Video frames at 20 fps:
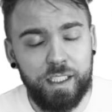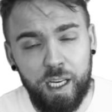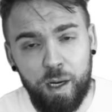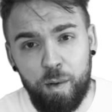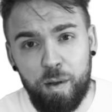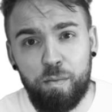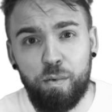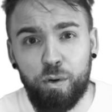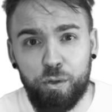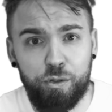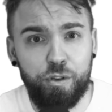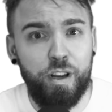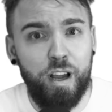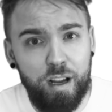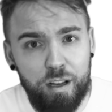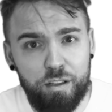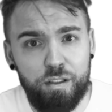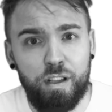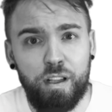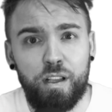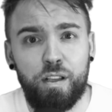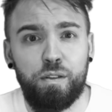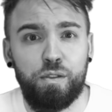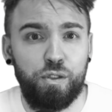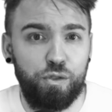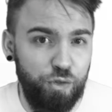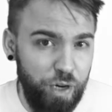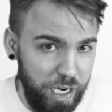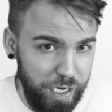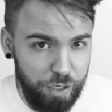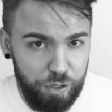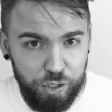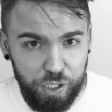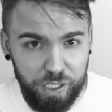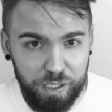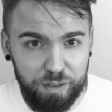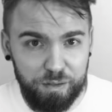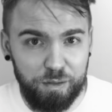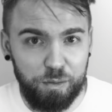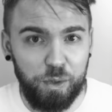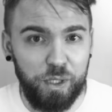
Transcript: going to be Baudrillard's strategy.